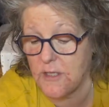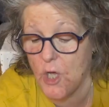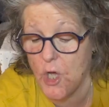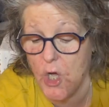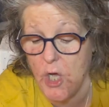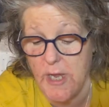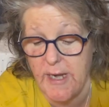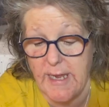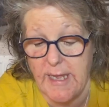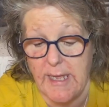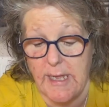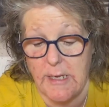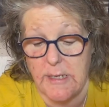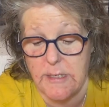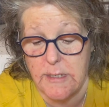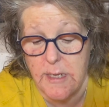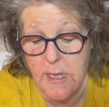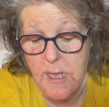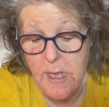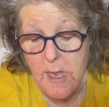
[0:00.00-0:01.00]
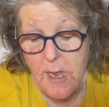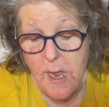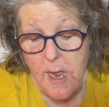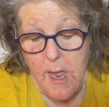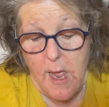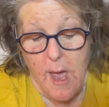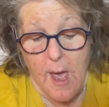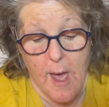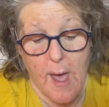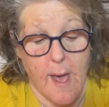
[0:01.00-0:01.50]
on it.
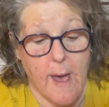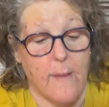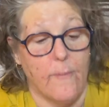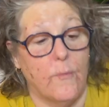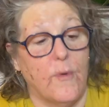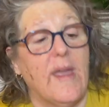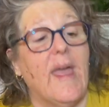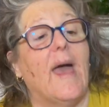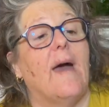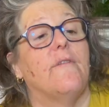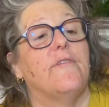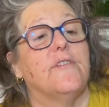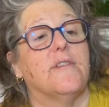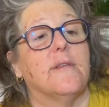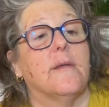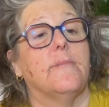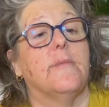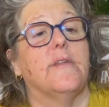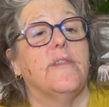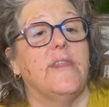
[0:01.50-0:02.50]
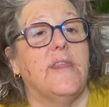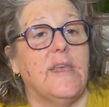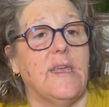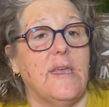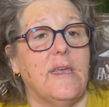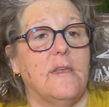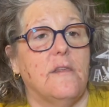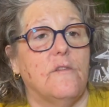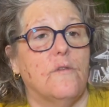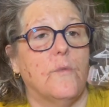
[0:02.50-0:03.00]
Um, we have some of
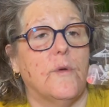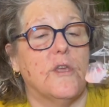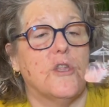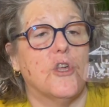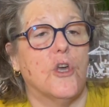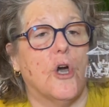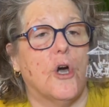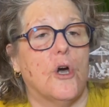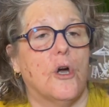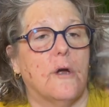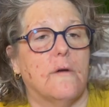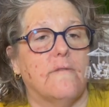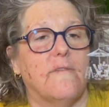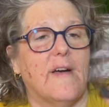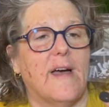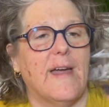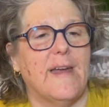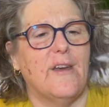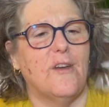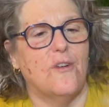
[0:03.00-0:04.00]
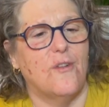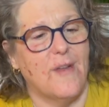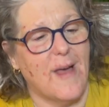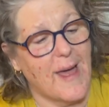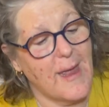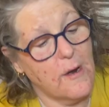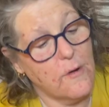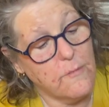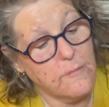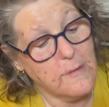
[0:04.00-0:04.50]
these, which are vinyl.
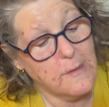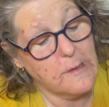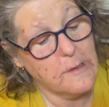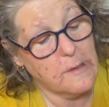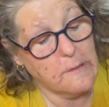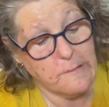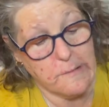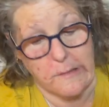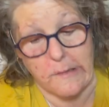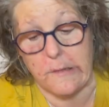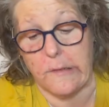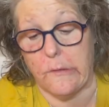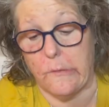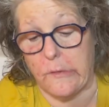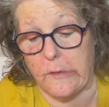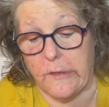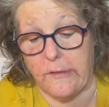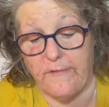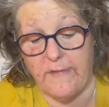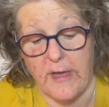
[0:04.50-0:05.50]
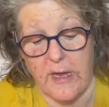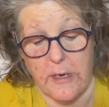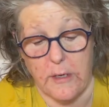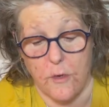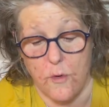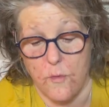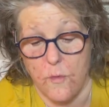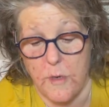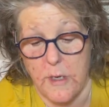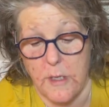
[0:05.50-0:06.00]
I don't really know what you do with the
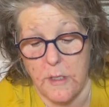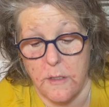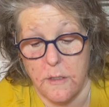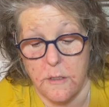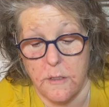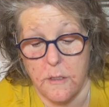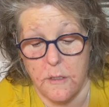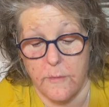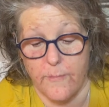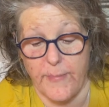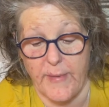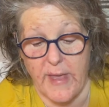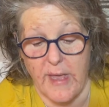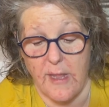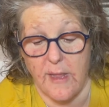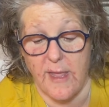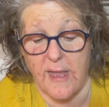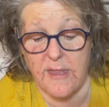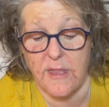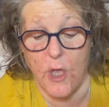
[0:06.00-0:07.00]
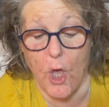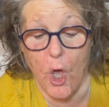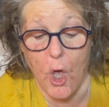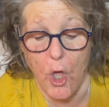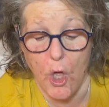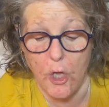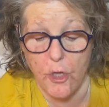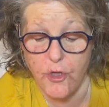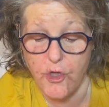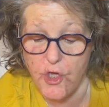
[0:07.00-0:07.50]
vinyl ones, but it's
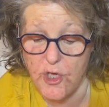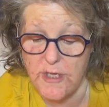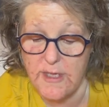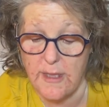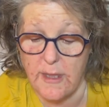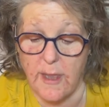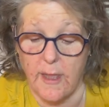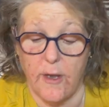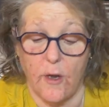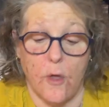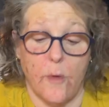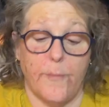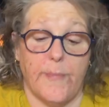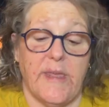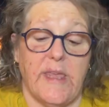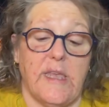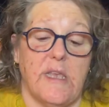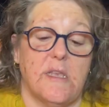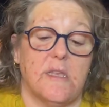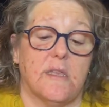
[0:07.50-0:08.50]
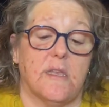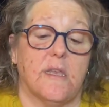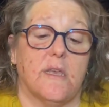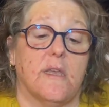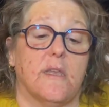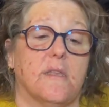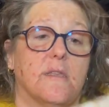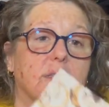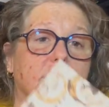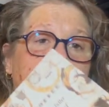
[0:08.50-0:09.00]
all just little
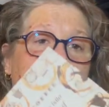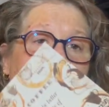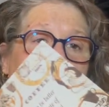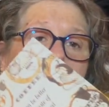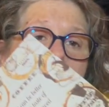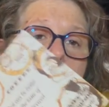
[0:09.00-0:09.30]
pieces